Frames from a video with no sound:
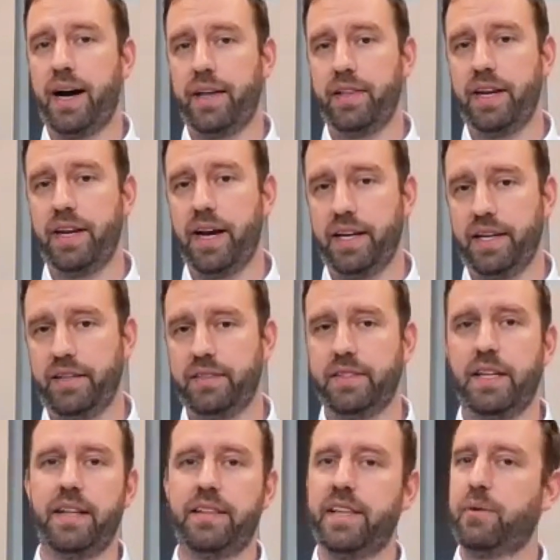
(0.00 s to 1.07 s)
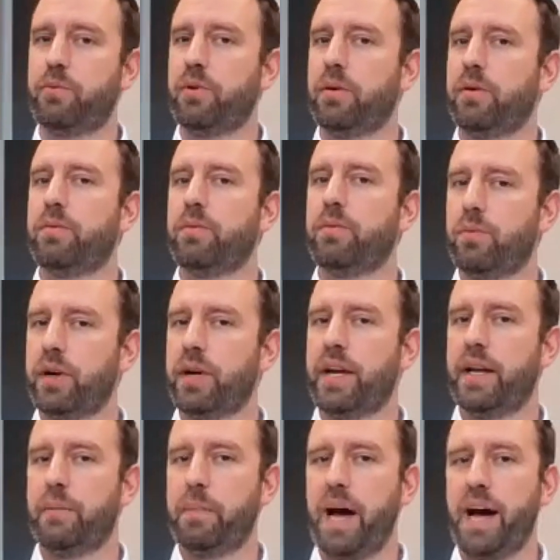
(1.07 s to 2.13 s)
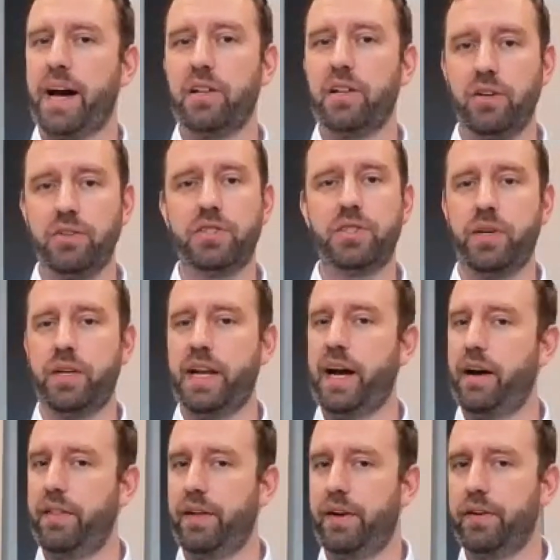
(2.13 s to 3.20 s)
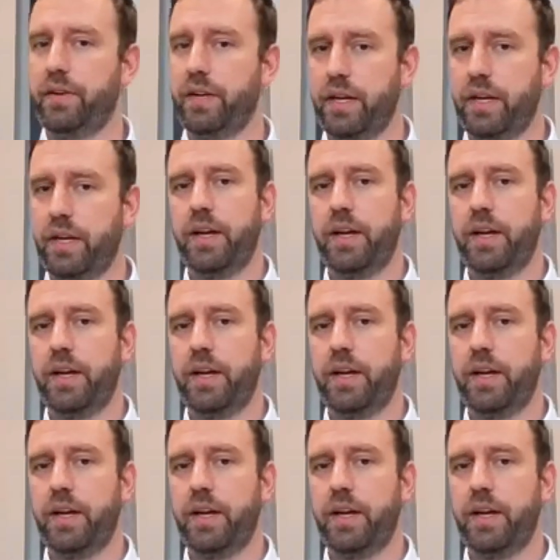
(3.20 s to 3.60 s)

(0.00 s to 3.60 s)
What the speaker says: high in the 90s. I think we're getting back close to it now, though.